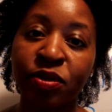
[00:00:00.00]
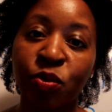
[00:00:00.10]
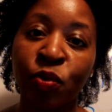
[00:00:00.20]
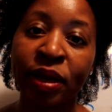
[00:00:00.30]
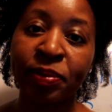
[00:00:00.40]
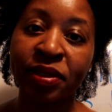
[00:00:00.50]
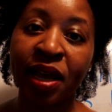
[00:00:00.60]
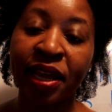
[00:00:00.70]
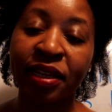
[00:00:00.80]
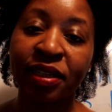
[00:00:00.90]

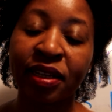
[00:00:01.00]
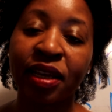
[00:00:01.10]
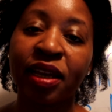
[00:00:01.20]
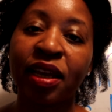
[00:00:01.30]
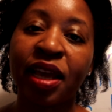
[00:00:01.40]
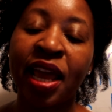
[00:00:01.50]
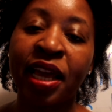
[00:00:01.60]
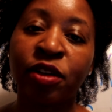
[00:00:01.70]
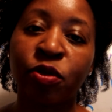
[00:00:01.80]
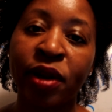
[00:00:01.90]
website
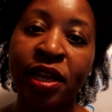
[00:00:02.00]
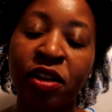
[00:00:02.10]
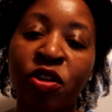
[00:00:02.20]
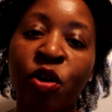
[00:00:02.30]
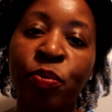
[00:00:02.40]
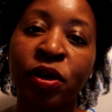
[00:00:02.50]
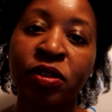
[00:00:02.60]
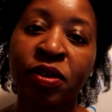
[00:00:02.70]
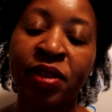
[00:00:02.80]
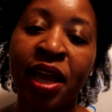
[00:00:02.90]
and create a notebook
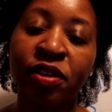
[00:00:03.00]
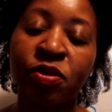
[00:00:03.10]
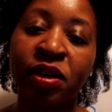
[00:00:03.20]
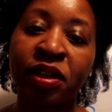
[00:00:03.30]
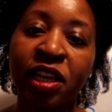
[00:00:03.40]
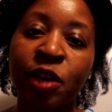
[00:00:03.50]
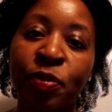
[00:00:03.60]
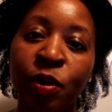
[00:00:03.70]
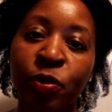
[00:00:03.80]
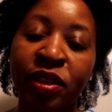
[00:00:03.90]
so that you can keep
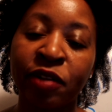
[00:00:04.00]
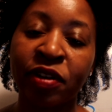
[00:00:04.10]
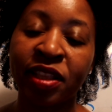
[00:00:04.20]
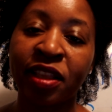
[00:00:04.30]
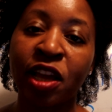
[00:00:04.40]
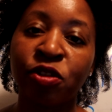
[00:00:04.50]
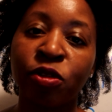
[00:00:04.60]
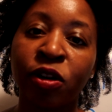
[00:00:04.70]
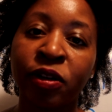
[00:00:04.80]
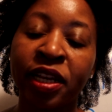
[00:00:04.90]
up with everything that you
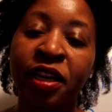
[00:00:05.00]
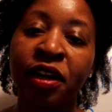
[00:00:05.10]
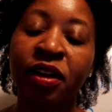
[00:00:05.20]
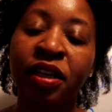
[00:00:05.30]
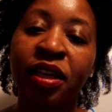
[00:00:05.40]
learn here